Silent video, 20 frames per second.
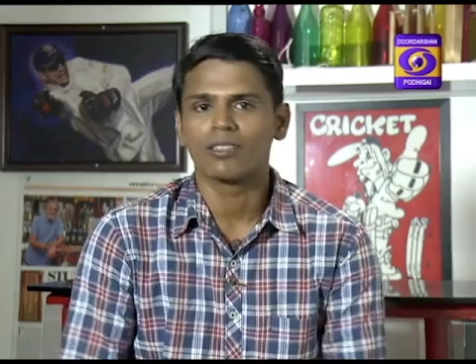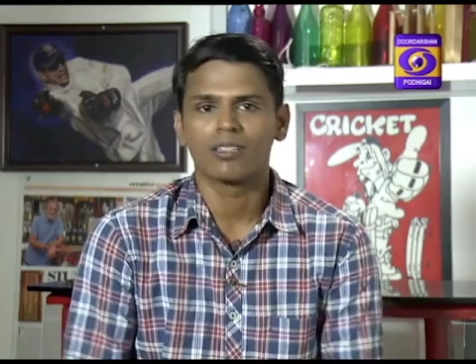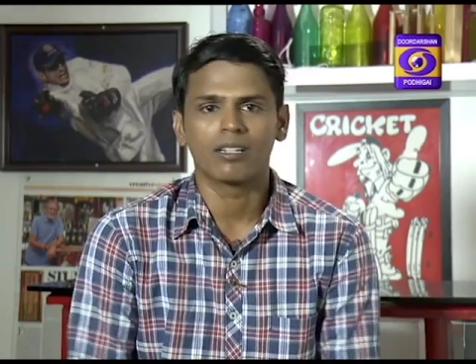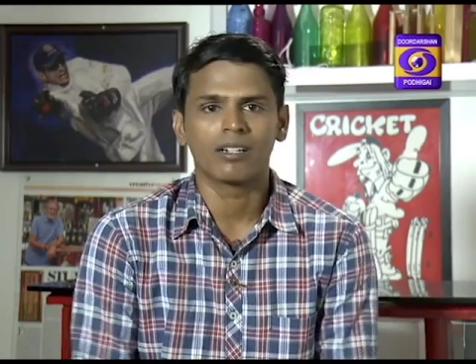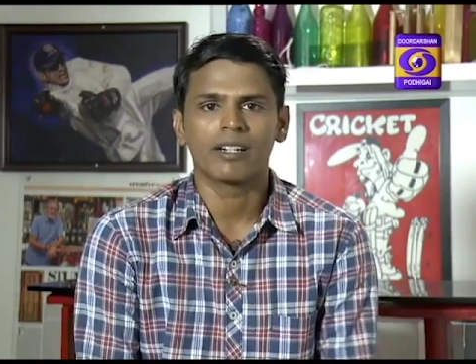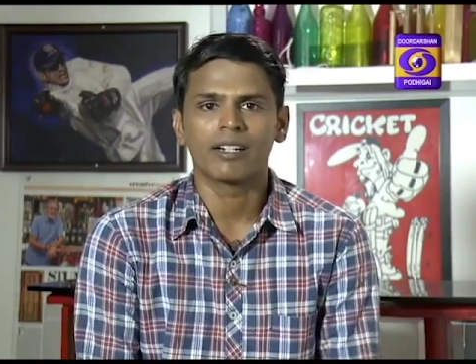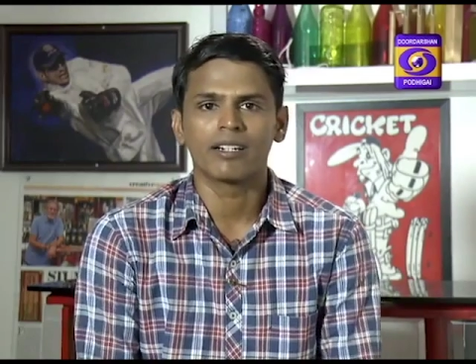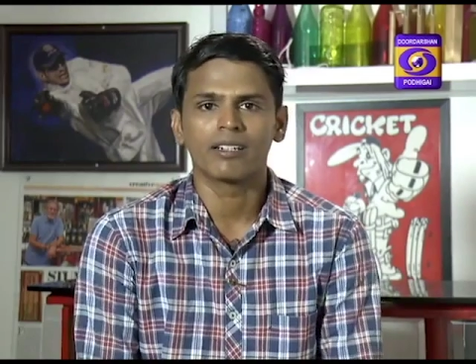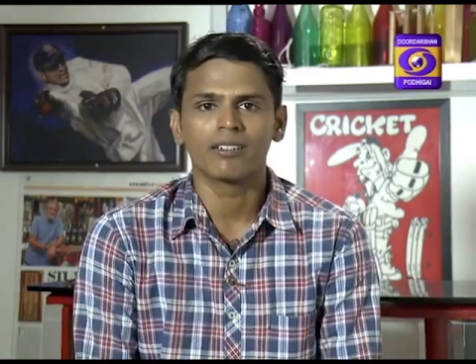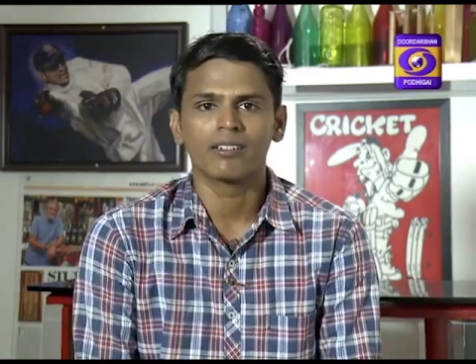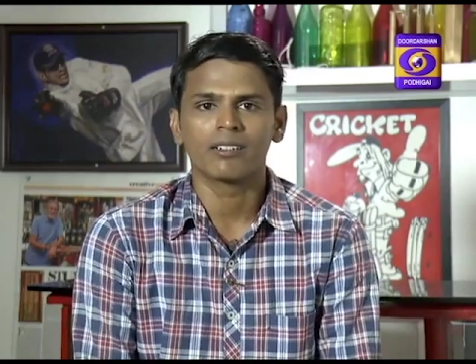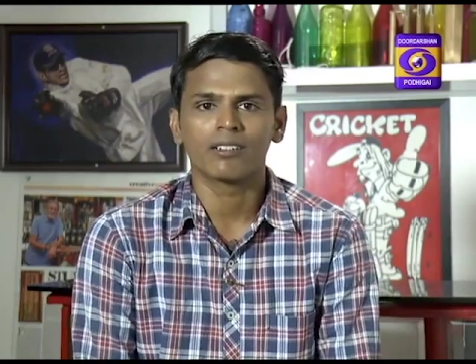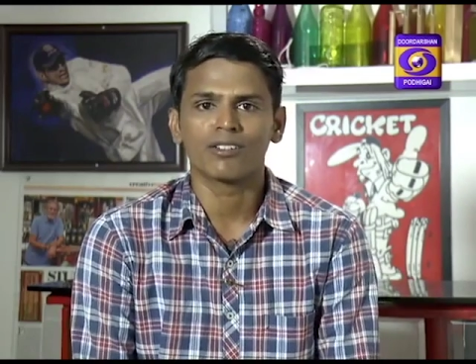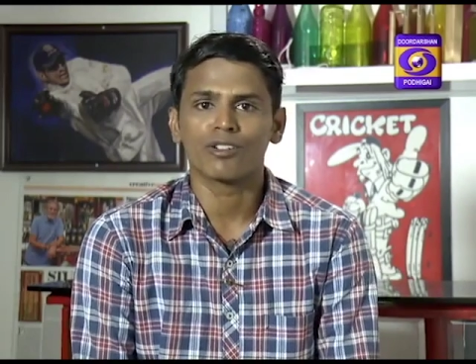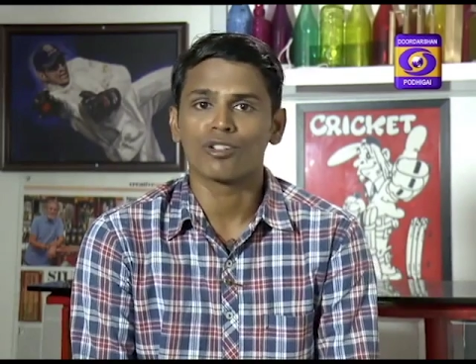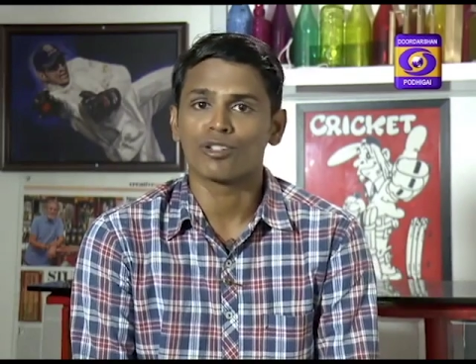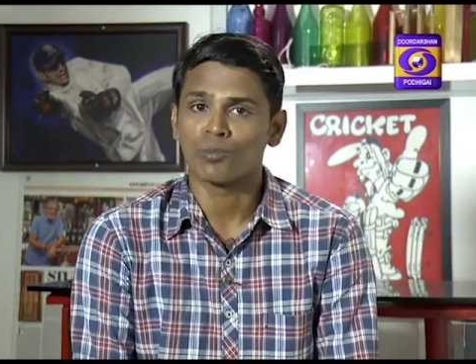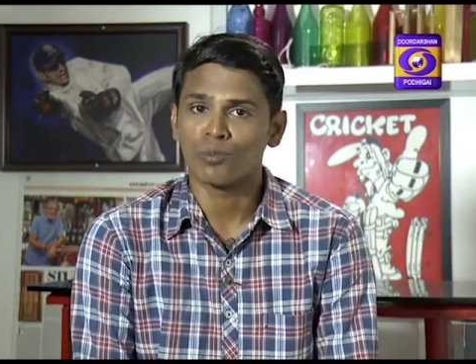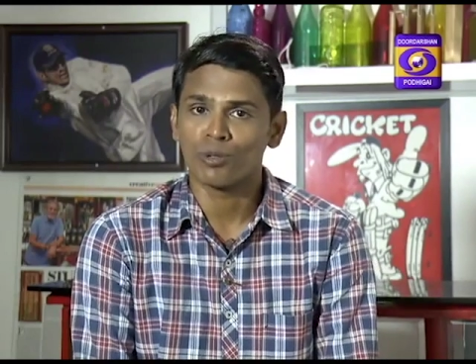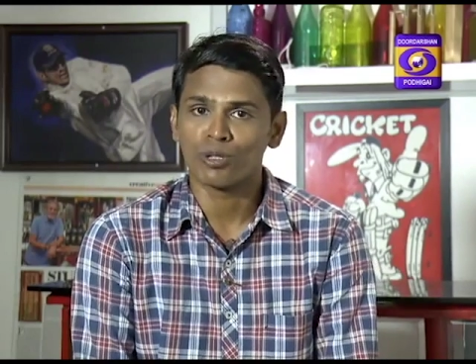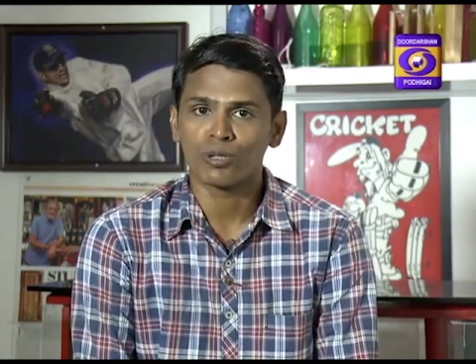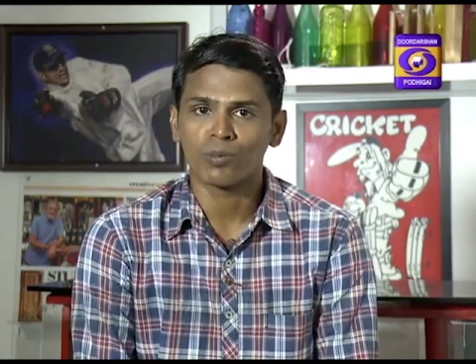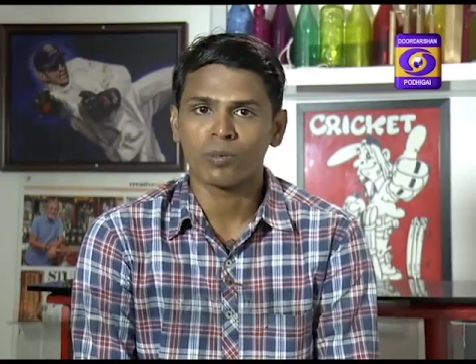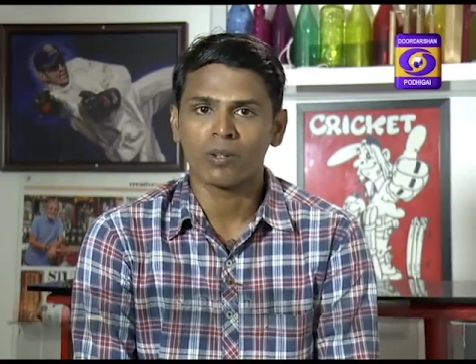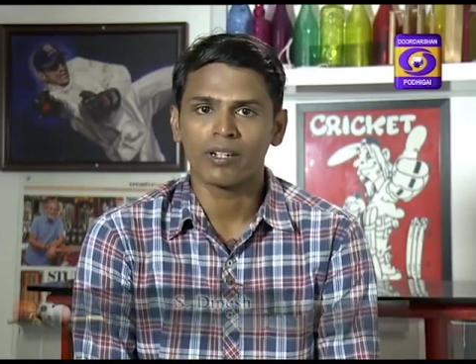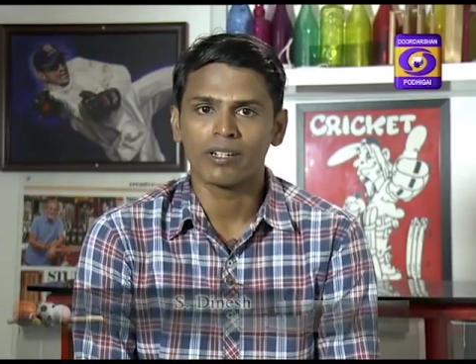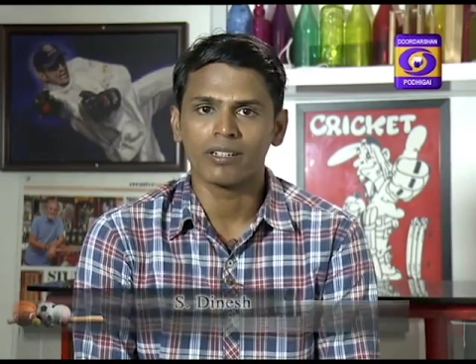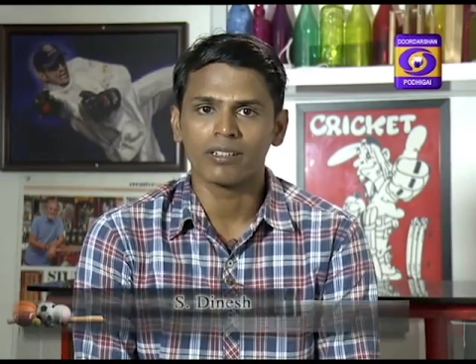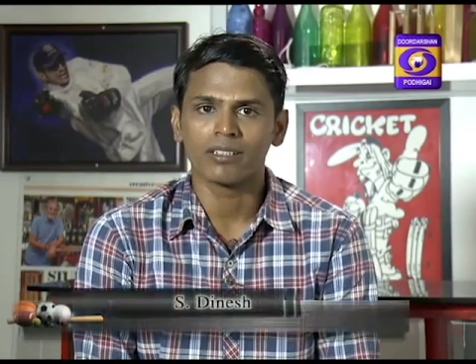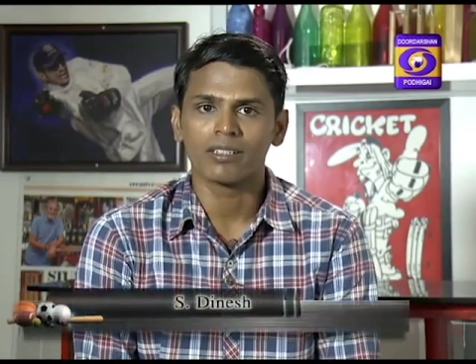cricketers or sports
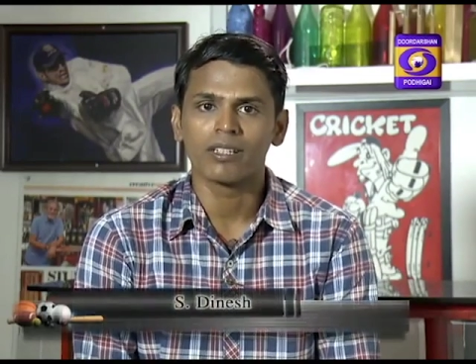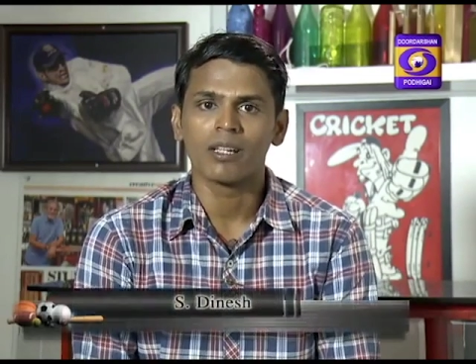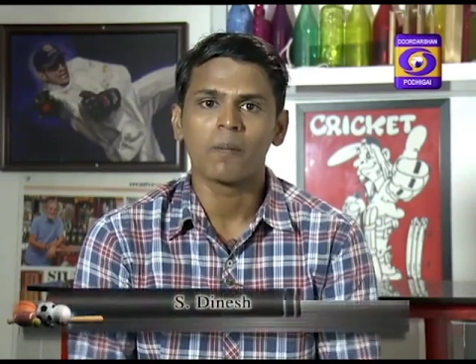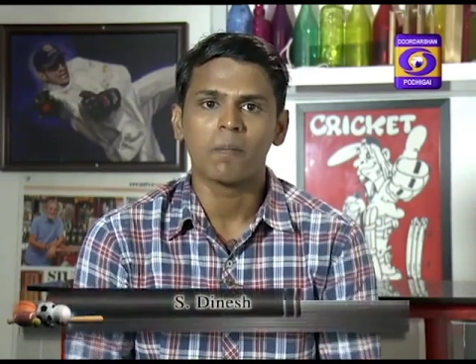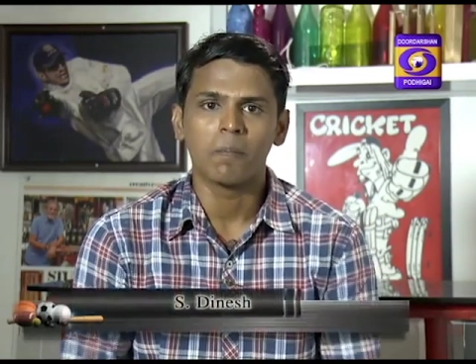players,